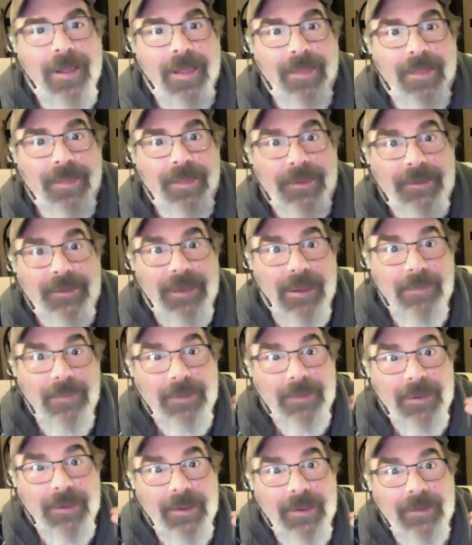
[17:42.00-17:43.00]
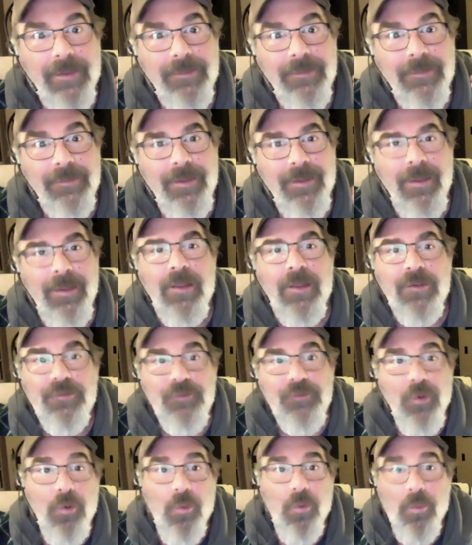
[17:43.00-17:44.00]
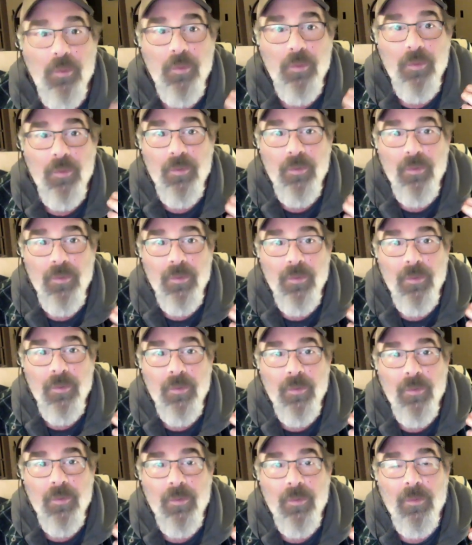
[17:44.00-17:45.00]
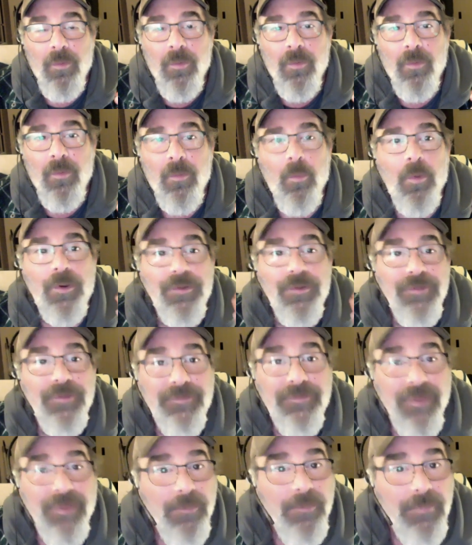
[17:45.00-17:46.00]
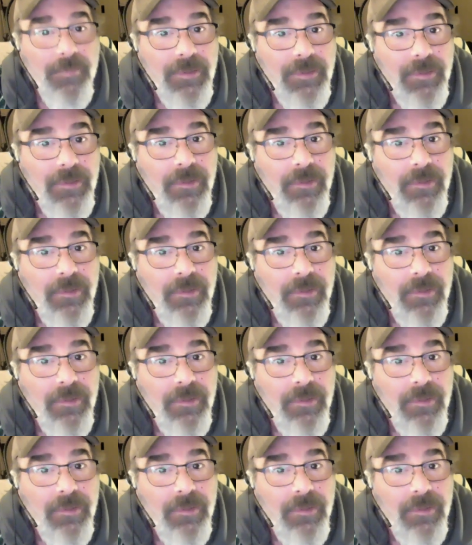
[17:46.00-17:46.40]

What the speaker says: they came again. So, what does it tell me?